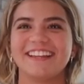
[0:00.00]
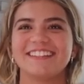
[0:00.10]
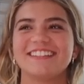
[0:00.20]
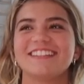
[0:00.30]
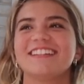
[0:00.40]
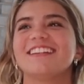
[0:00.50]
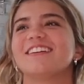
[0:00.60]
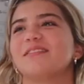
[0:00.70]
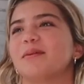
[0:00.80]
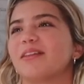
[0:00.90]
She's
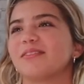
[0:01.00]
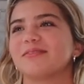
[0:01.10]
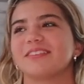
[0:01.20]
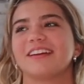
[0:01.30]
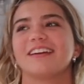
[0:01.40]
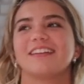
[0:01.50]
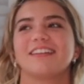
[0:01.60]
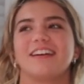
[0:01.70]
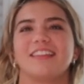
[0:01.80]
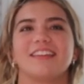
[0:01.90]
in the bathroom,
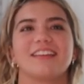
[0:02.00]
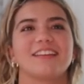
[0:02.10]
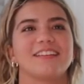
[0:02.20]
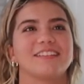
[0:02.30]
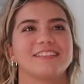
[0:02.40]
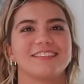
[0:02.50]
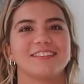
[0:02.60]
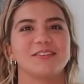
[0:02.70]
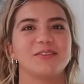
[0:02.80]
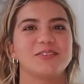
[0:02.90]
I think.
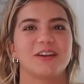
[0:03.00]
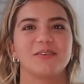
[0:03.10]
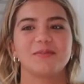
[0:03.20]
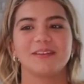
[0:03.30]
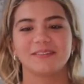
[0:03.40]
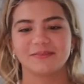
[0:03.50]
Do you want to try it with me?